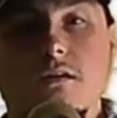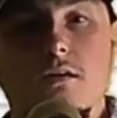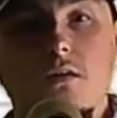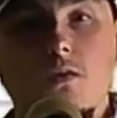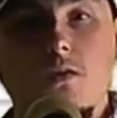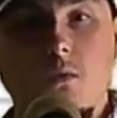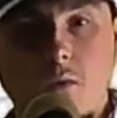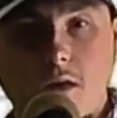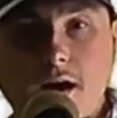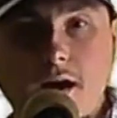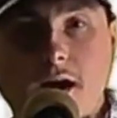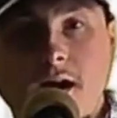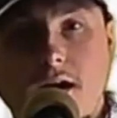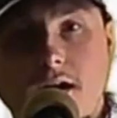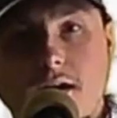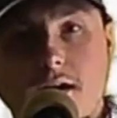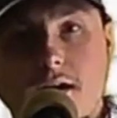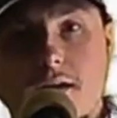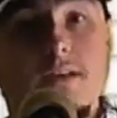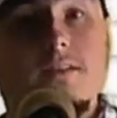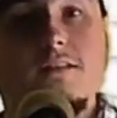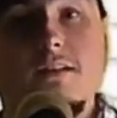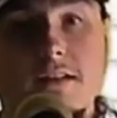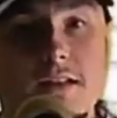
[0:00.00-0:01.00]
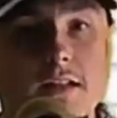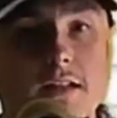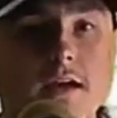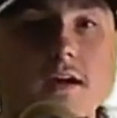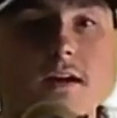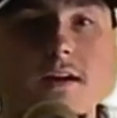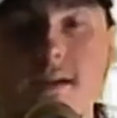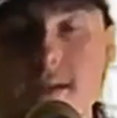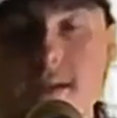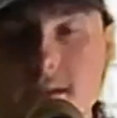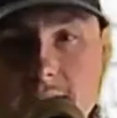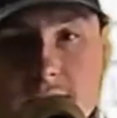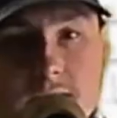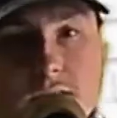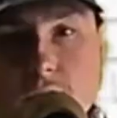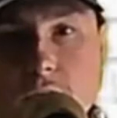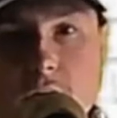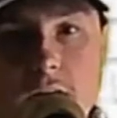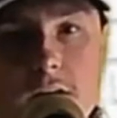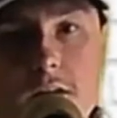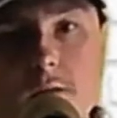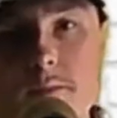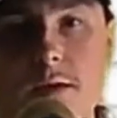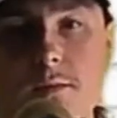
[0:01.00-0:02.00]
Why? It's hilarious. It's
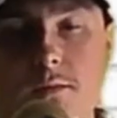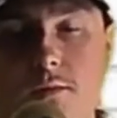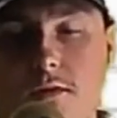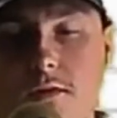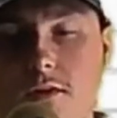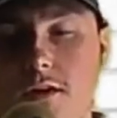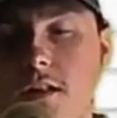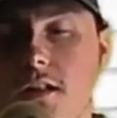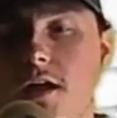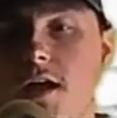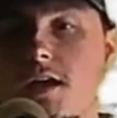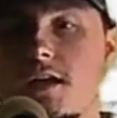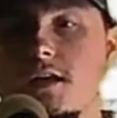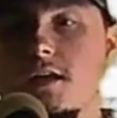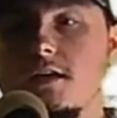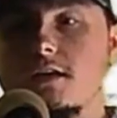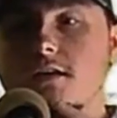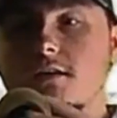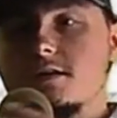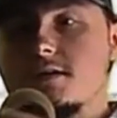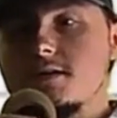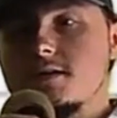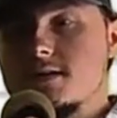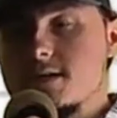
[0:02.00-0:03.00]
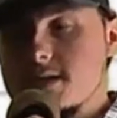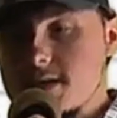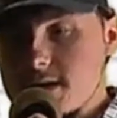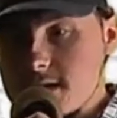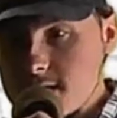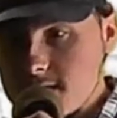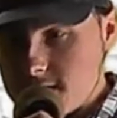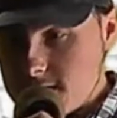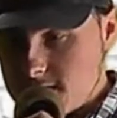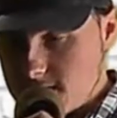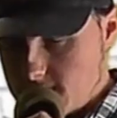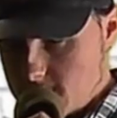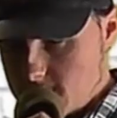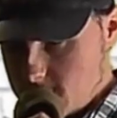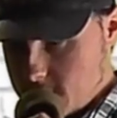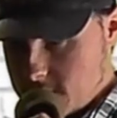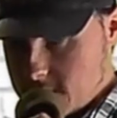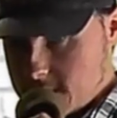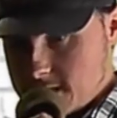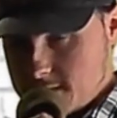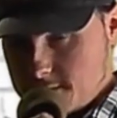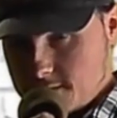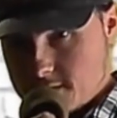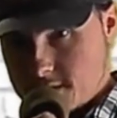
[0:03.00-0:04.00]
funny. People are going to like it. You know, you
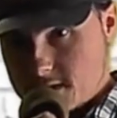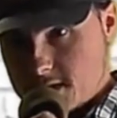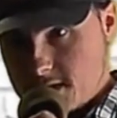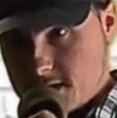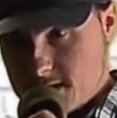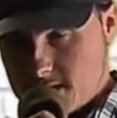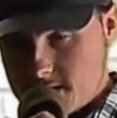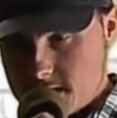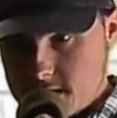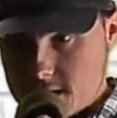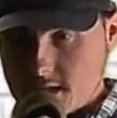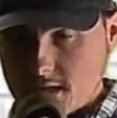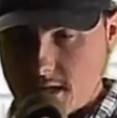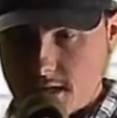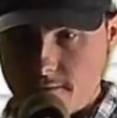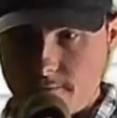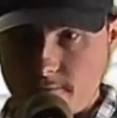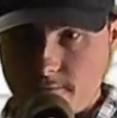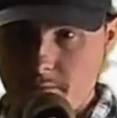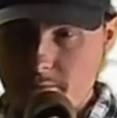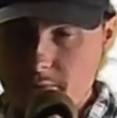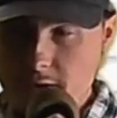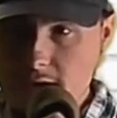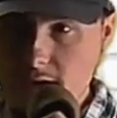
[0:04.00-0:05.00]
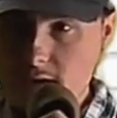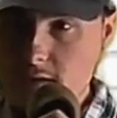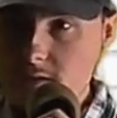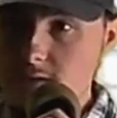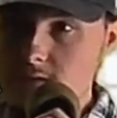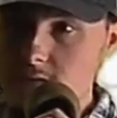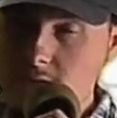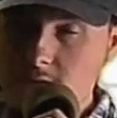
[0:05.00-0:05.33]
keep saying stuff about